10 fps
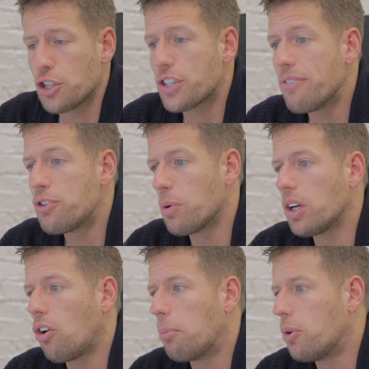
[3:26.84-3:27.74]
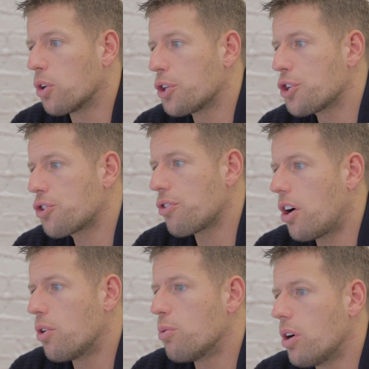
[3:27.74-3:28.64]
just gives you a lot more
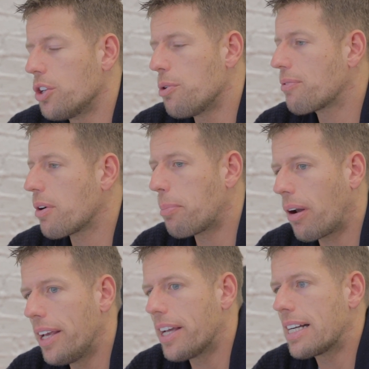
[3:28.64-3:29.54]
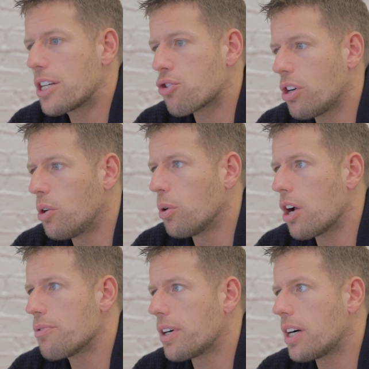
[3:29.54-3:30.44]
control. You have complete control
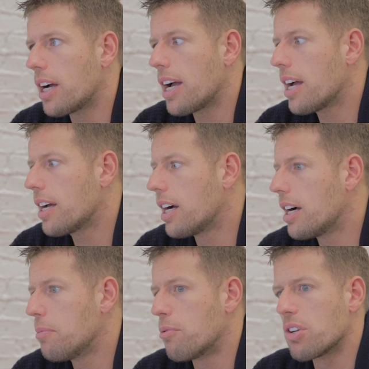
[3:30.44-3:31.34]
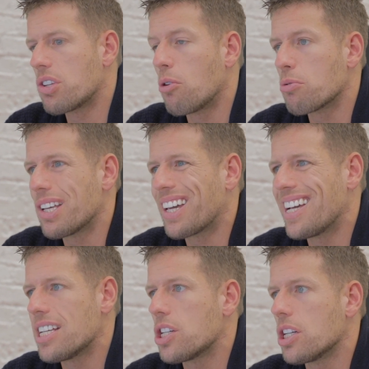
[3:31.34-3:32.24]
over the results it
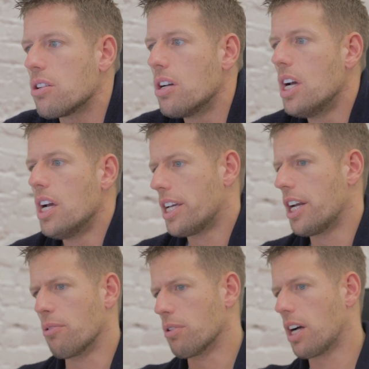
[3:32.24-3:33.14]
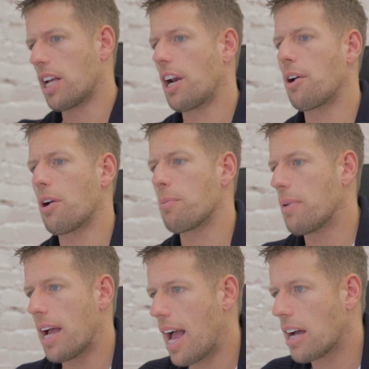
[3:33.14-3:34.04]
gets you. You know, I don't know
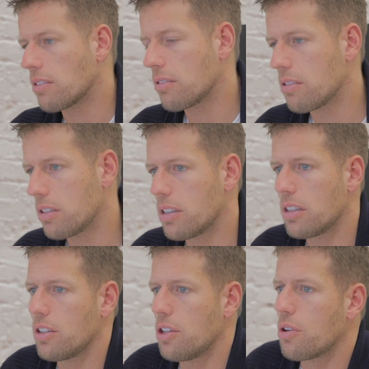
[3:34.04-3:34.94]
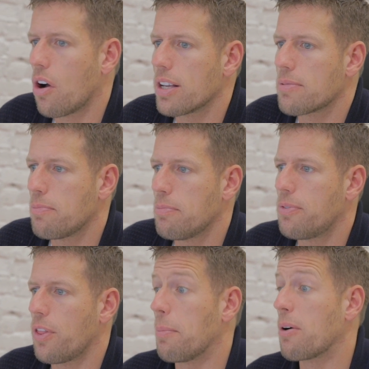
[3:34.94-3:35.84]
how you guys,
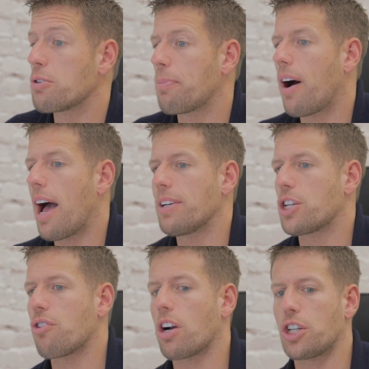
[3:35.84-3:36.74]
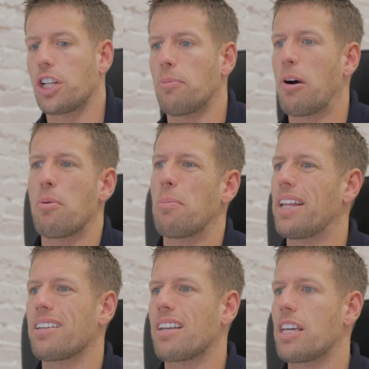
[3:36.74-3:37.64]
for the most part, have it structured at the moment,
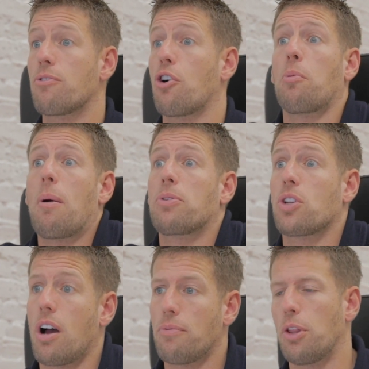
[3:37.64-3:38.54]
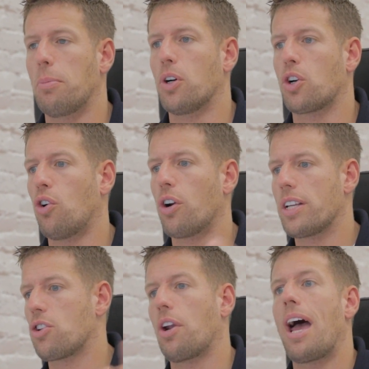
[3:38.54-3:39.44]
but let's say you've got a website for the book or
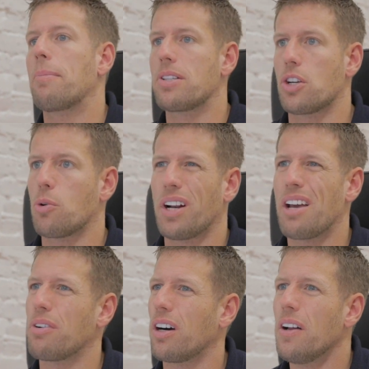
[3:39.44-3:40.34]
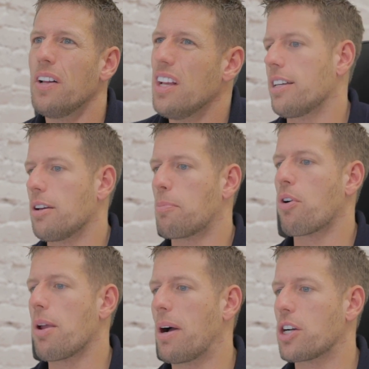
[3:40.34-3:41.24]
it's on Amazon or whatever, you're
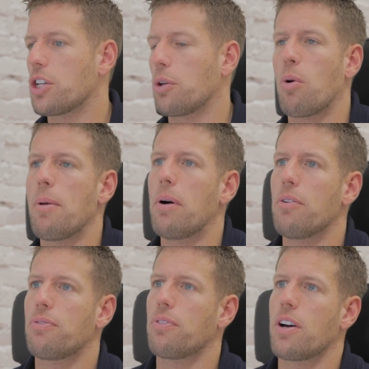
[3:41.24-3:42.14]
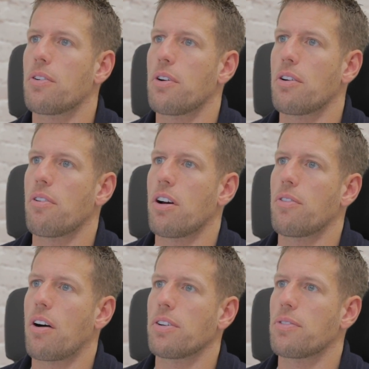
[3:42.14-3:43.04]
pretty much at the whim of
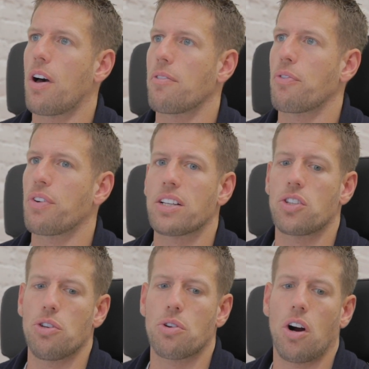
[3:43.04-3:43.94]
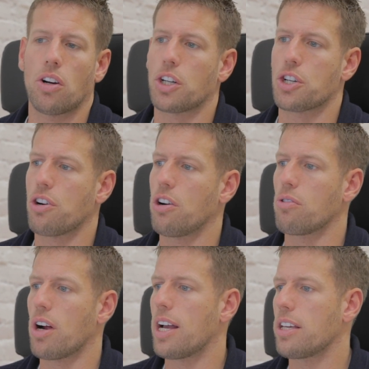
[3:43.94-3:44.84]
other things that you can't
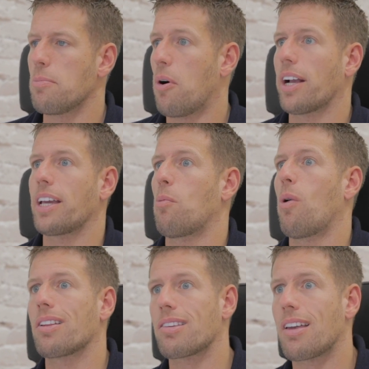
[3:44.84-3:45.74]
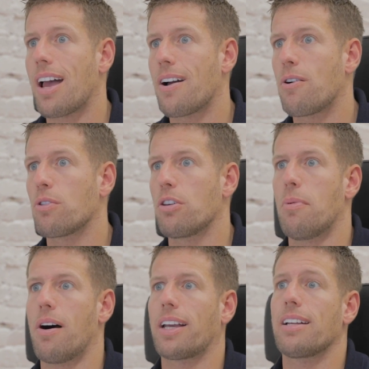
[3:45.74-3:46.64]
control, right? You might get one sale, you
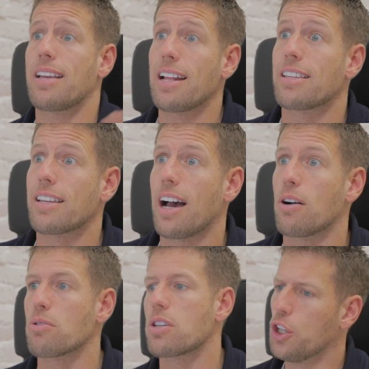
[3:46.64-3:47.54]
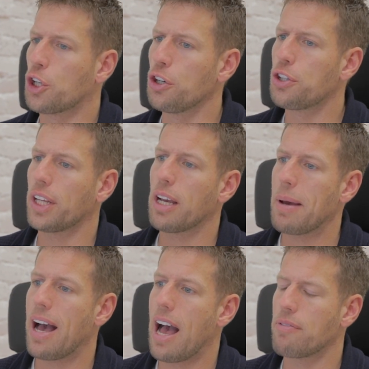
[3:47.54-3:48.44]
might get 10 sales. The good thing
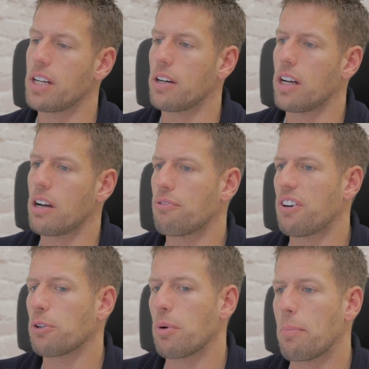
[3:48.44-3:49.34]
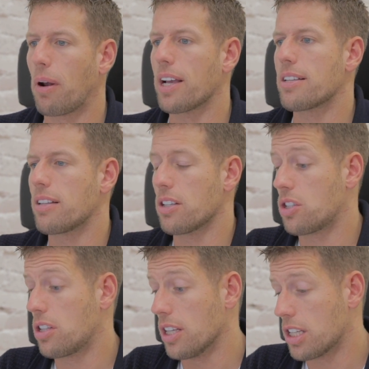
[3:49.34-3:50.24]
about having a funnel in place
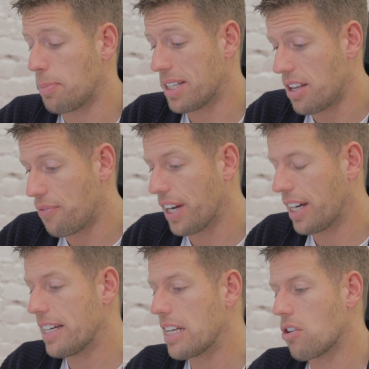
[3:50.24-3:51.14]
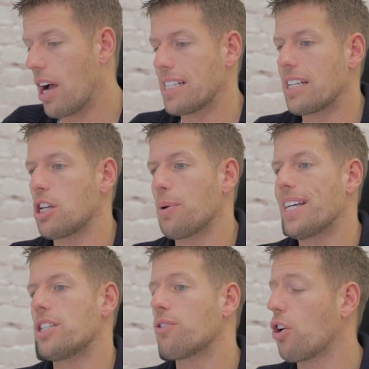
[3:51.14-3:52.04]
that's specifically designed to do
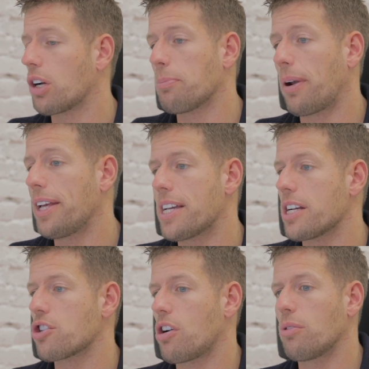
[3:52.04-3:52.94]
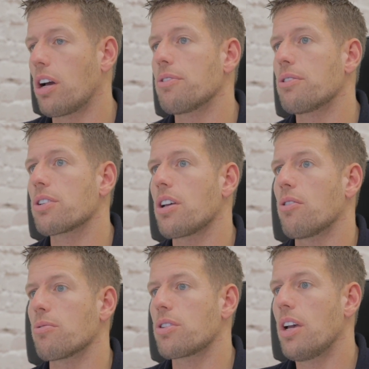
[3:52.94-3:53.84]
it is you've got complete control over the
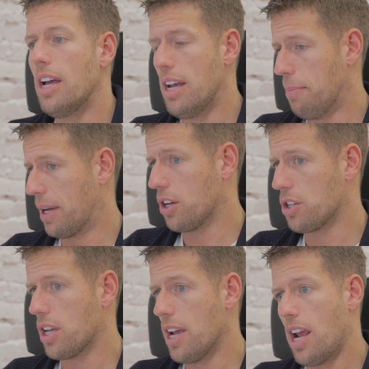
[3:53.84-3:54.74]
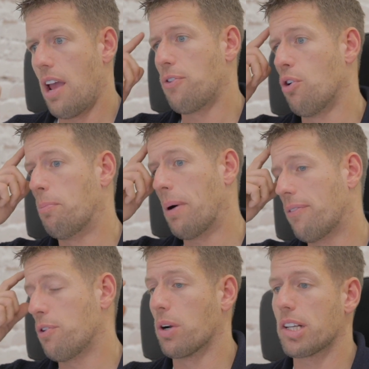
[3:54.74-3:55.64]
results. Because if you
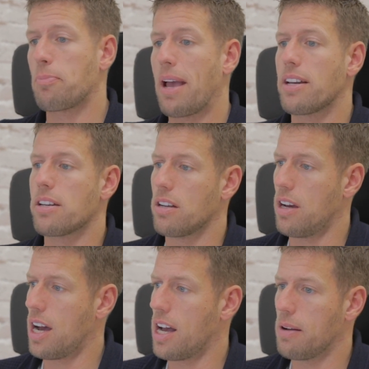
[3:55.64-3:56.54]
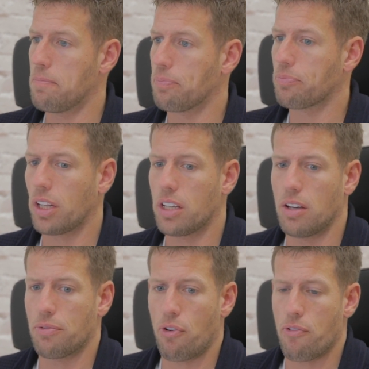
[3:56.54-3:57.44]
want to spend,
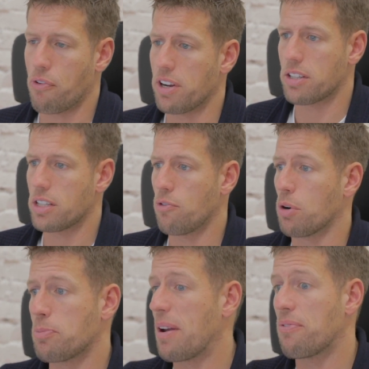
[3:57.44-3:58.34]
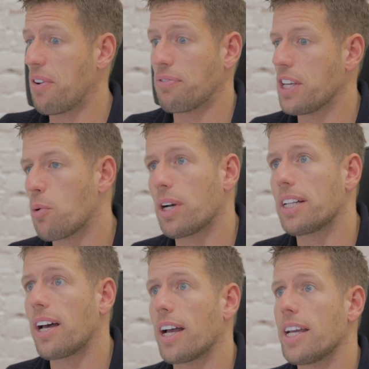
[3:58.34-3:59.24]
for instance, if you want to spend 50 quid
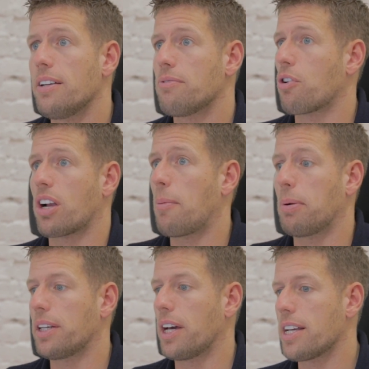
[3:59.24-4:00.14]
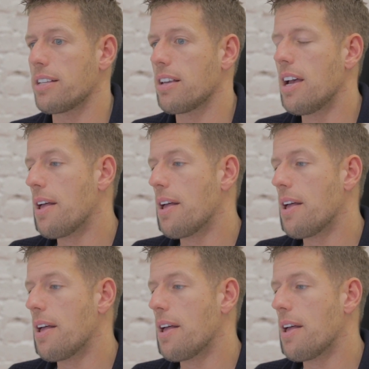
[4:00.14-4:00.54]
a day for a couple of days,